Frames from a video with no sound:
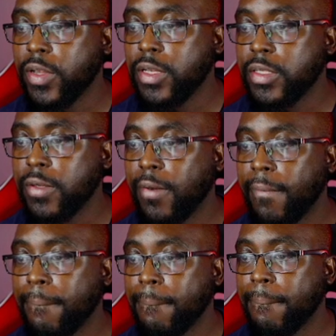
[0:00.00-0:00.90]
this?
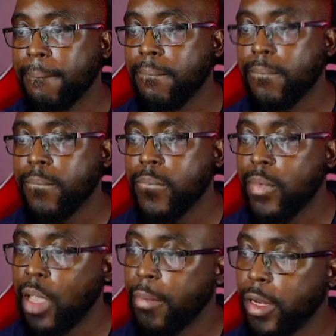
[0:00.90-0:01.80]

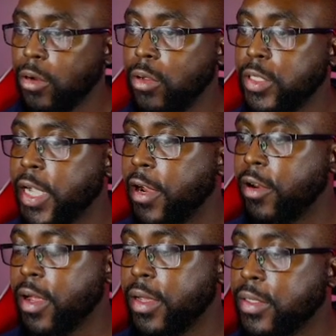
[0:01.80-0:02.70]
I'm getting a little tired,
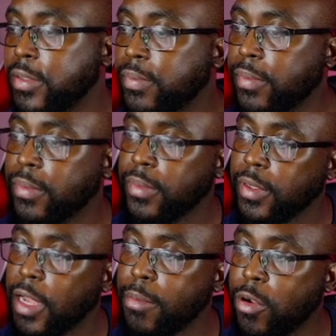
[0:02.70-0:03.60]
guys.
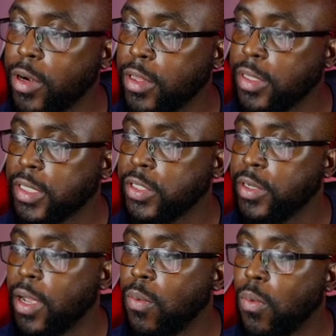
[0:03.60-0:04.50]
I'm recording this
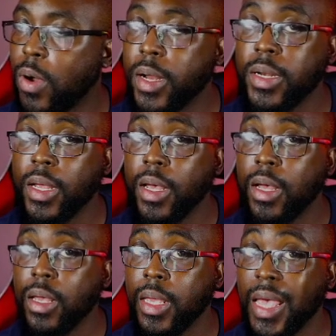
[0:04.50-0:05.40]
actually at 1
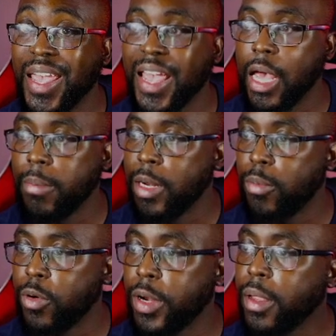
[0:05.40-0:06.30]
a.m. in the
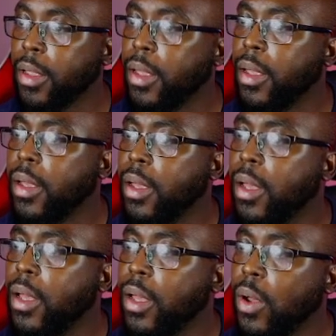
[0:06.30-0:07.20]
morning.
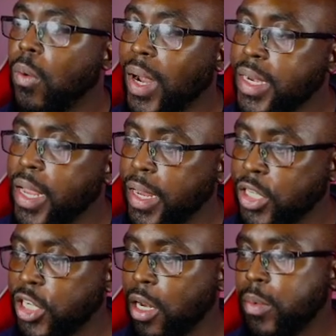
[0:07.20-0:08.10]
What then
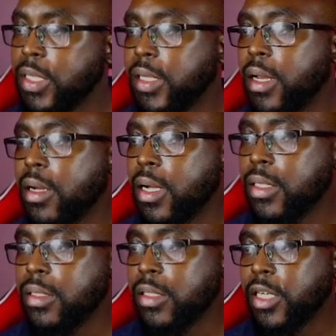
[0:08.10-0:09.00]
shall we send?
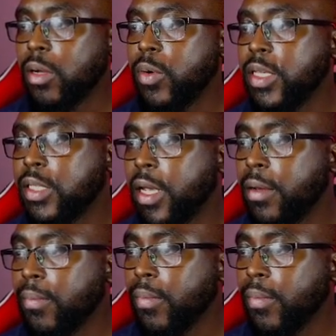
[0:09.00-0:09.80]
Con shall we send